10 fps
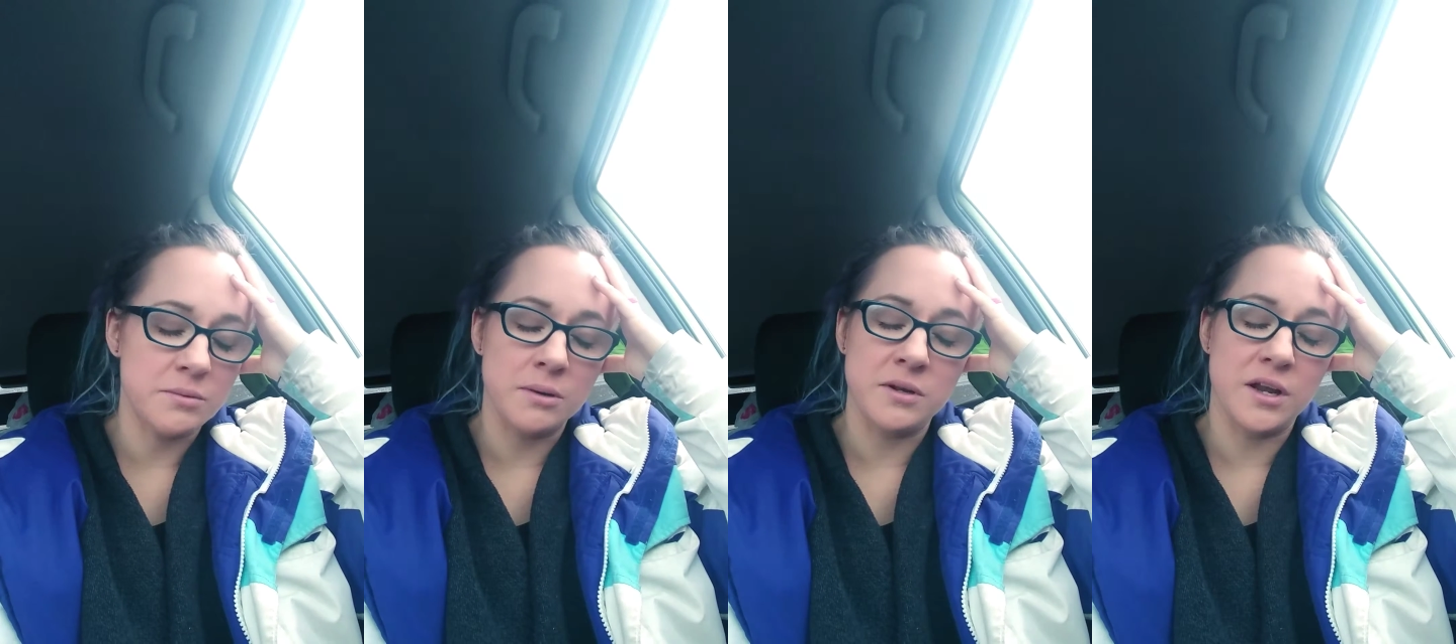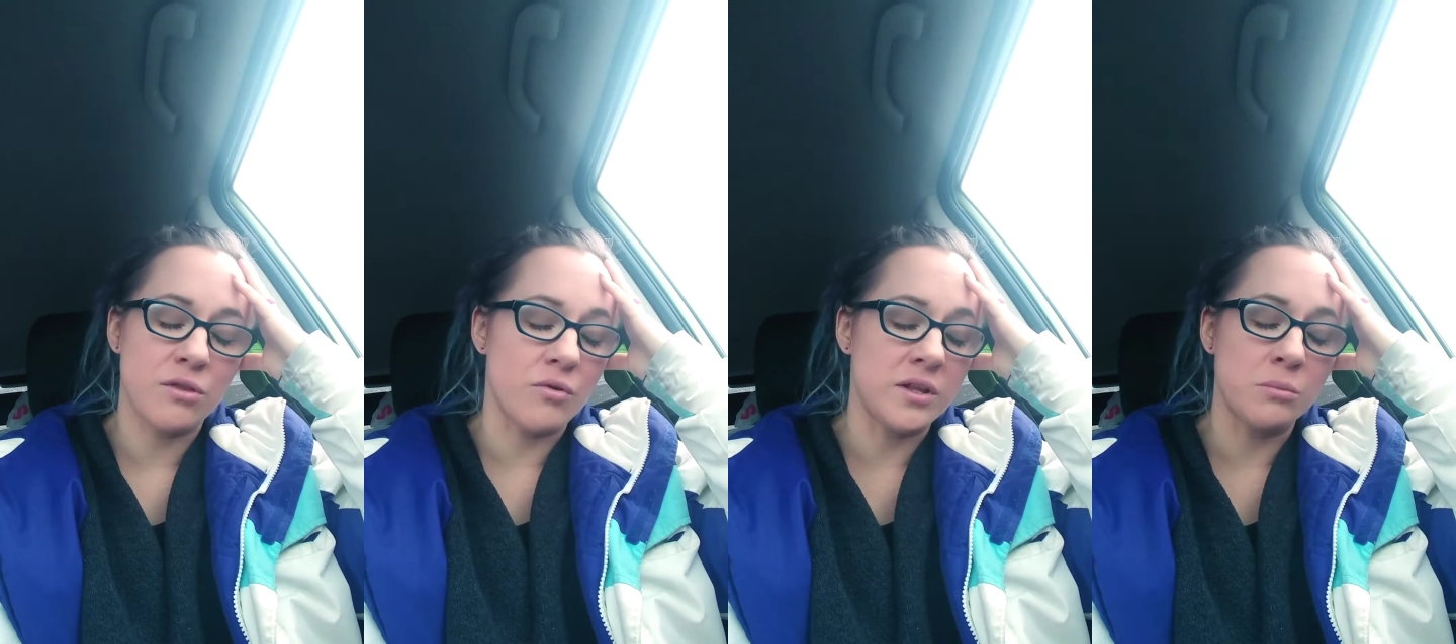
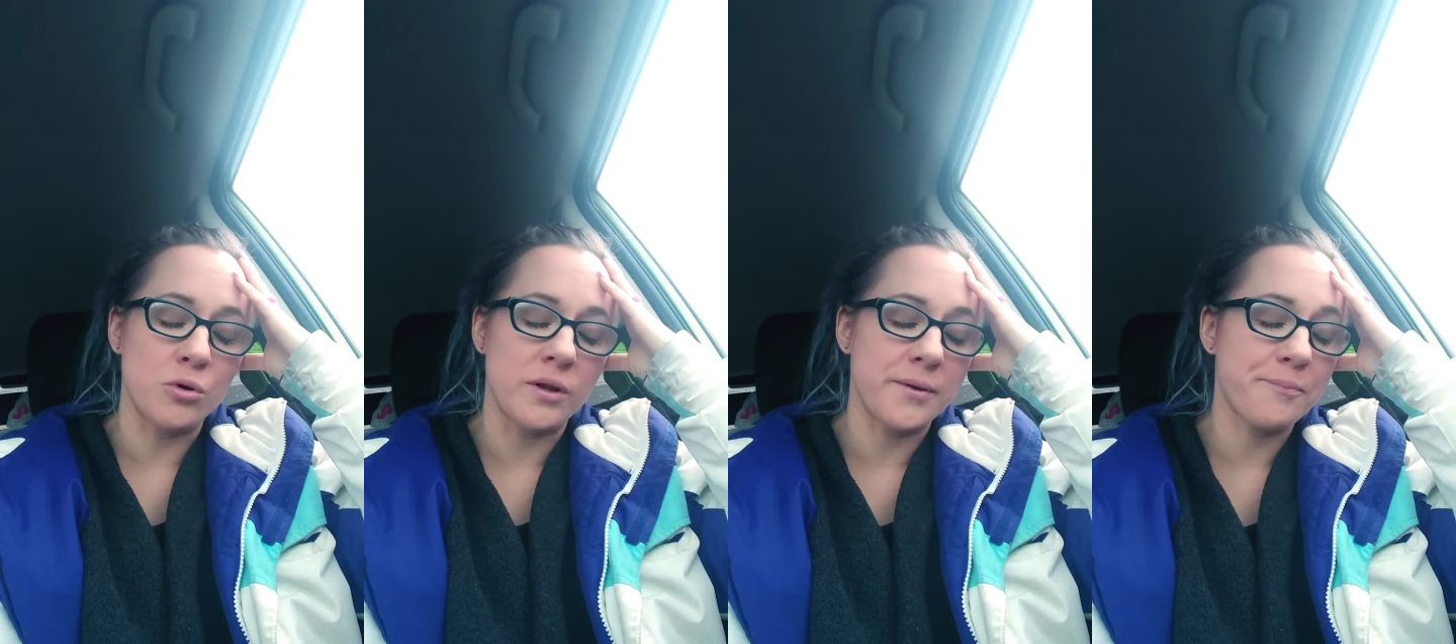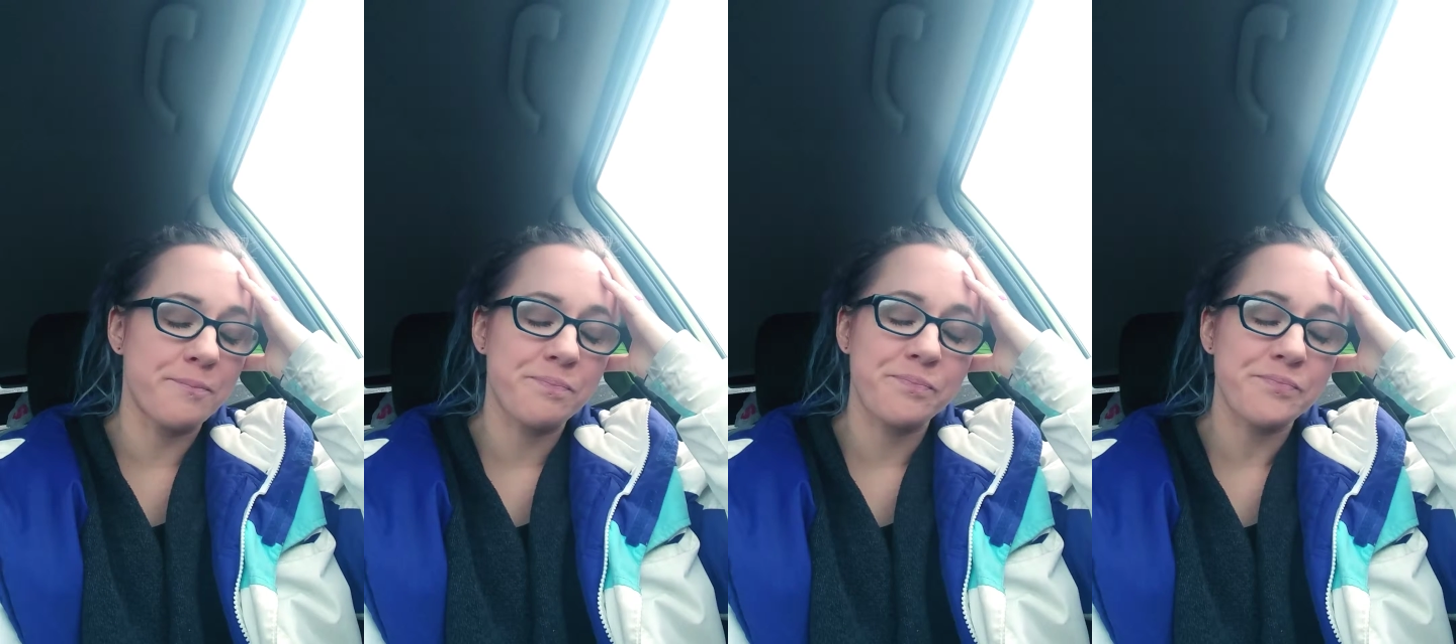and
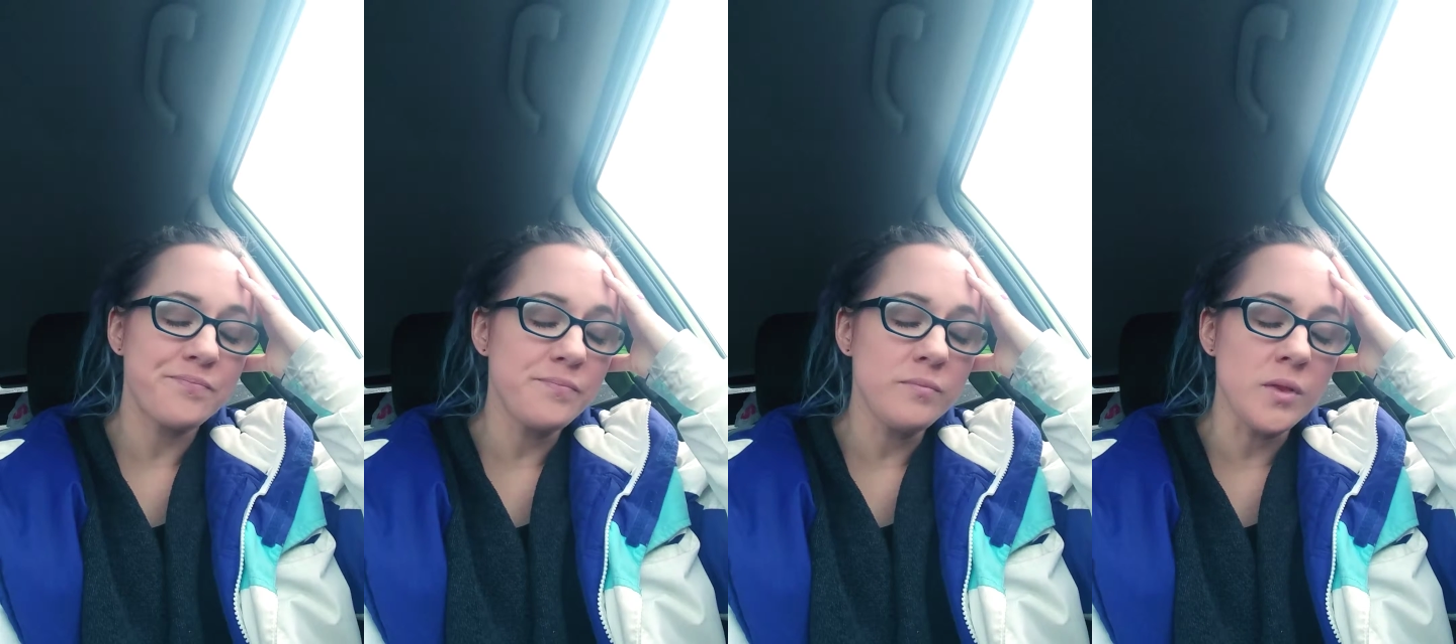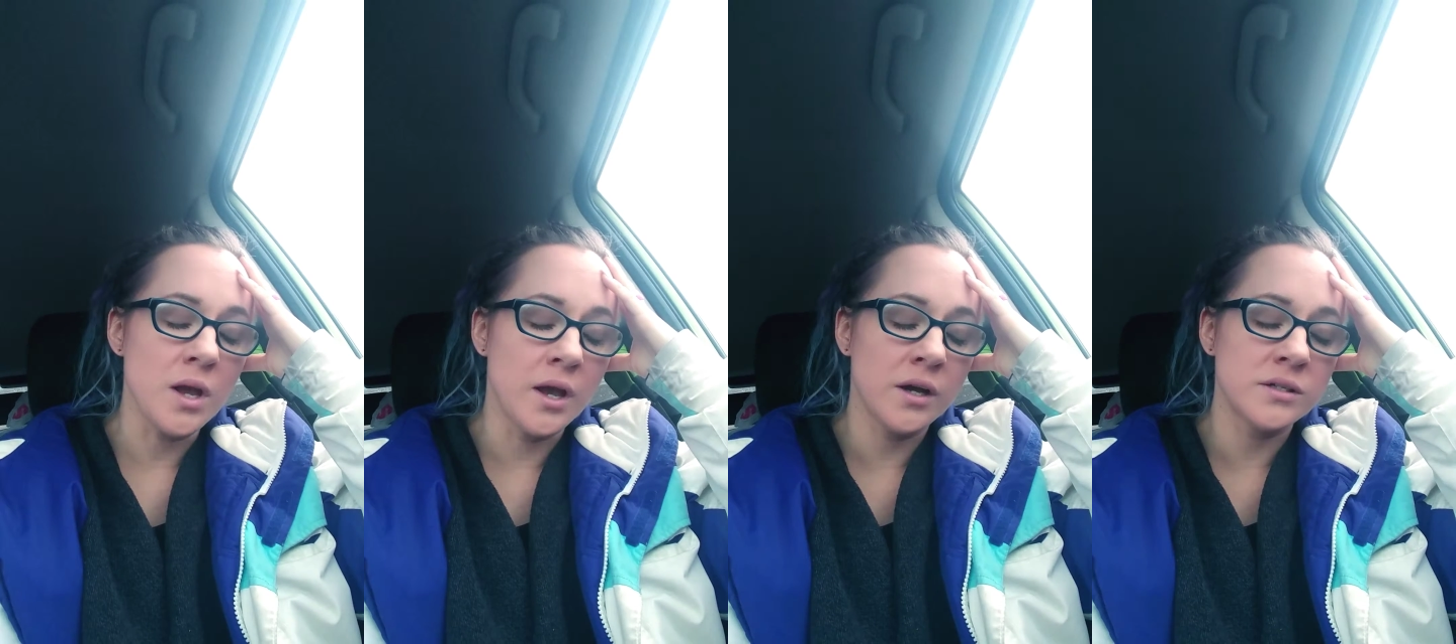he has to follow up
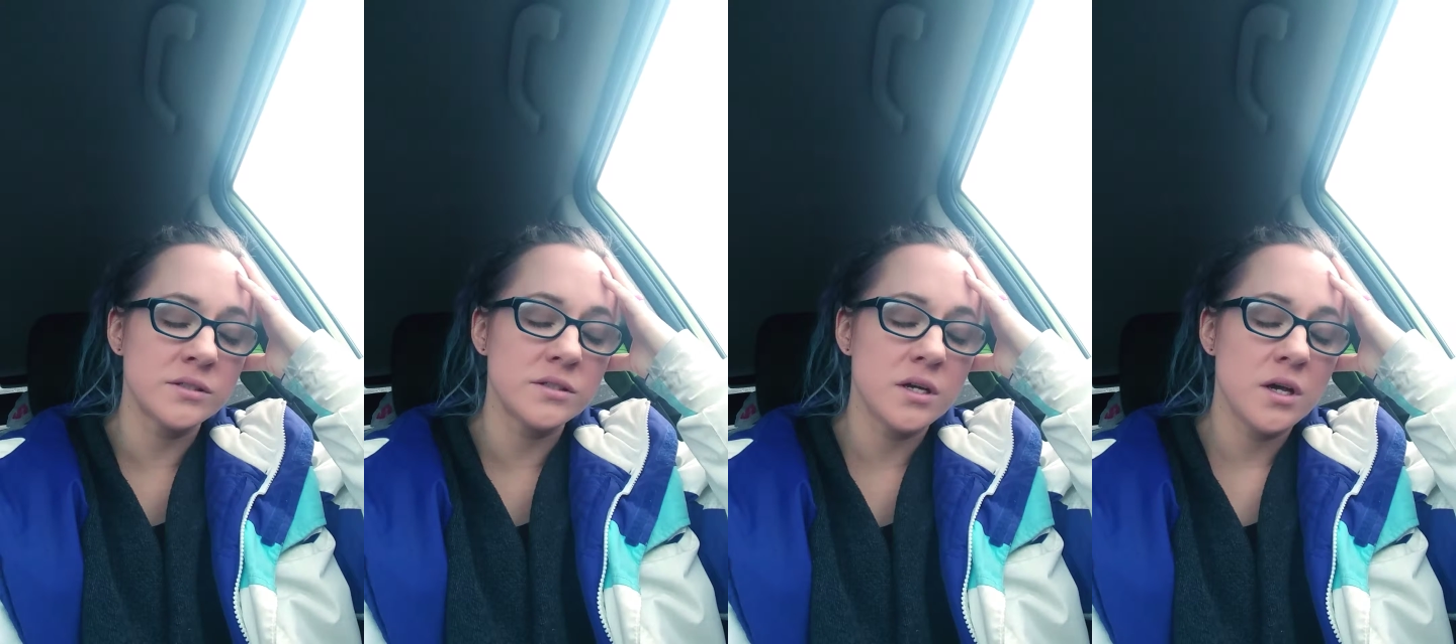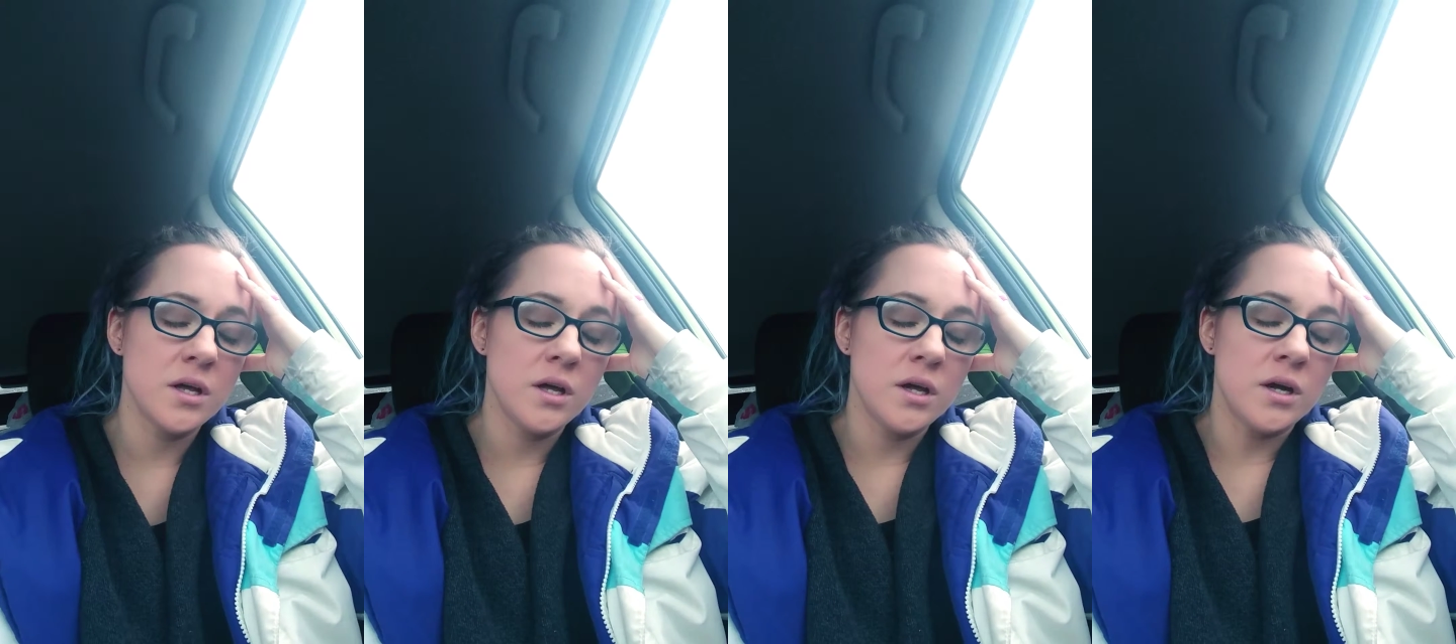with his doctor and
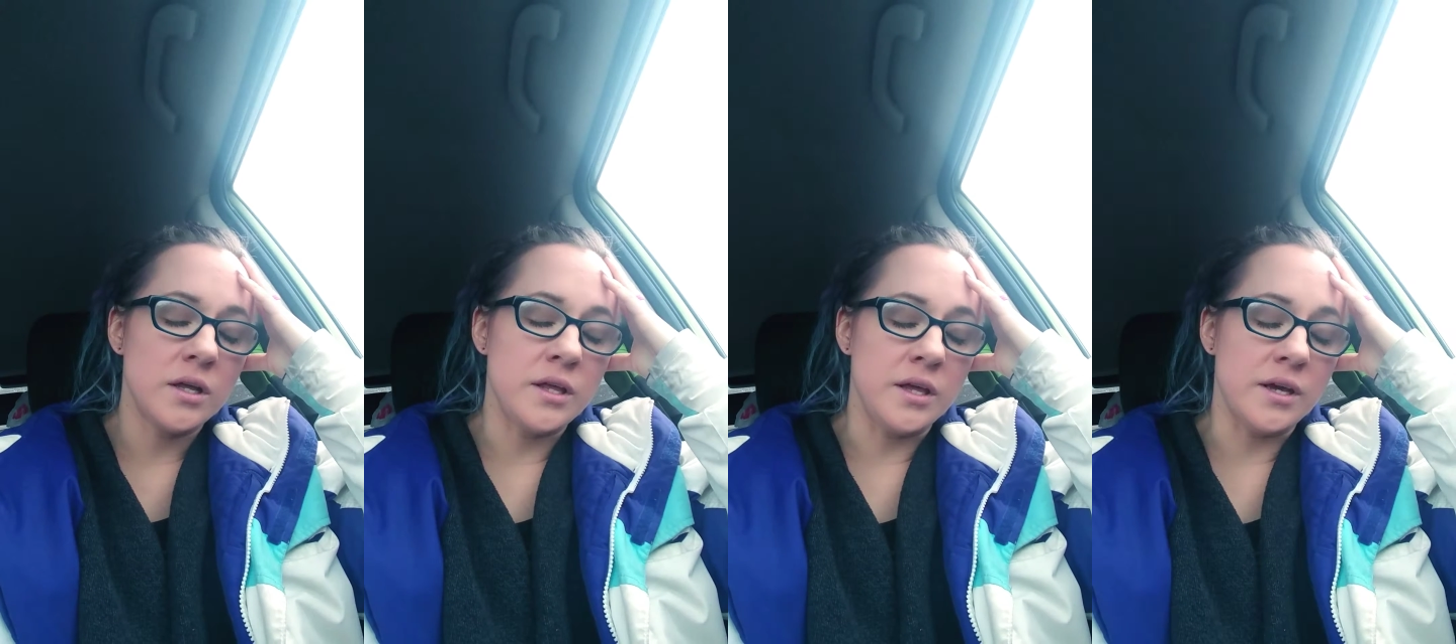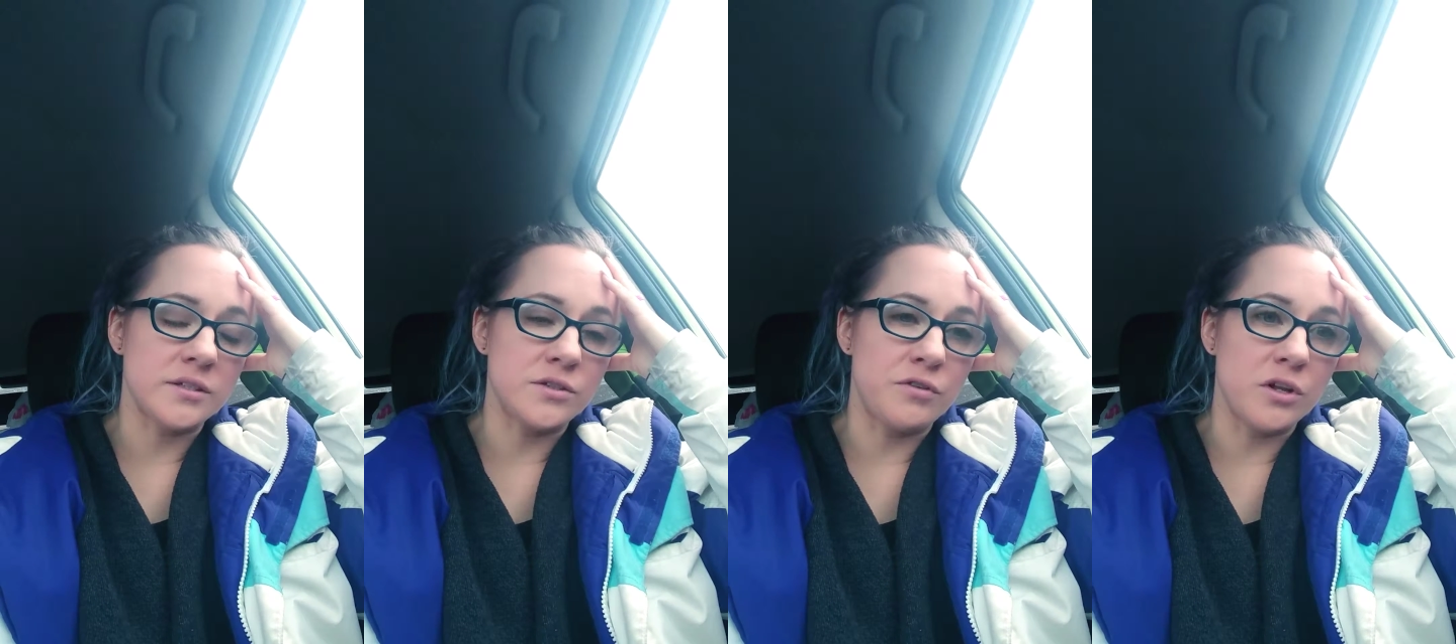a
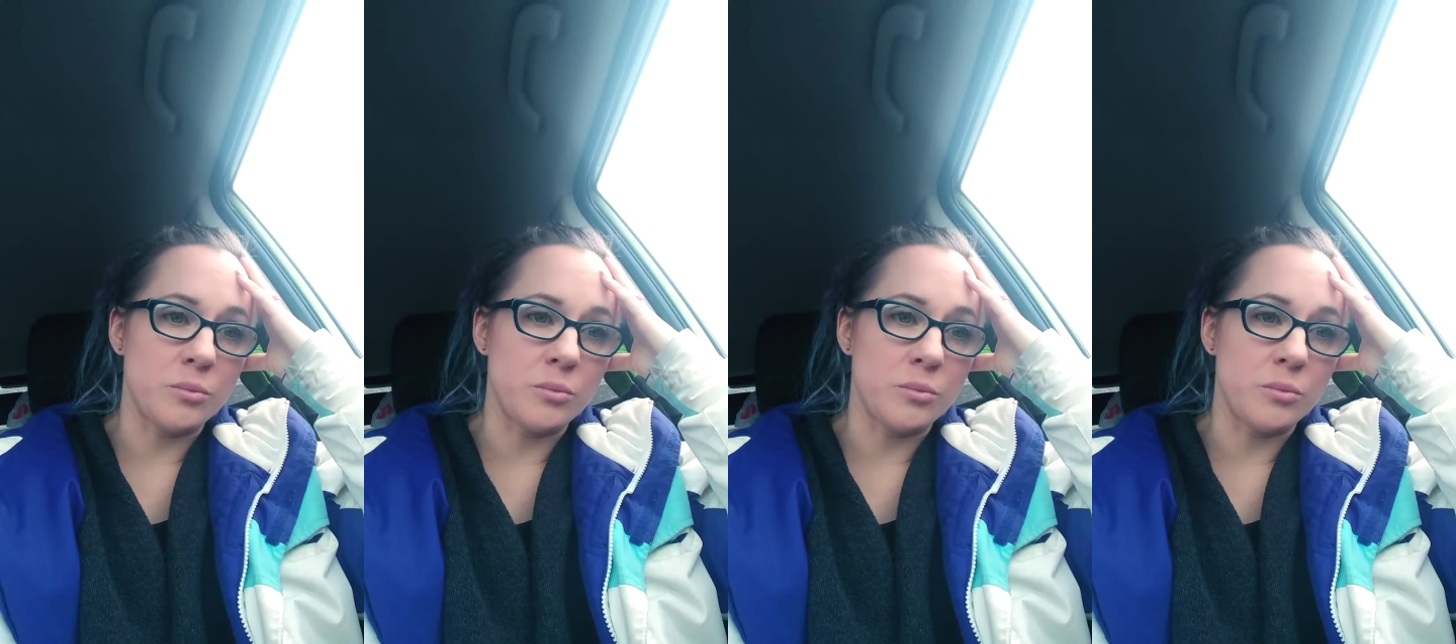cardiologist.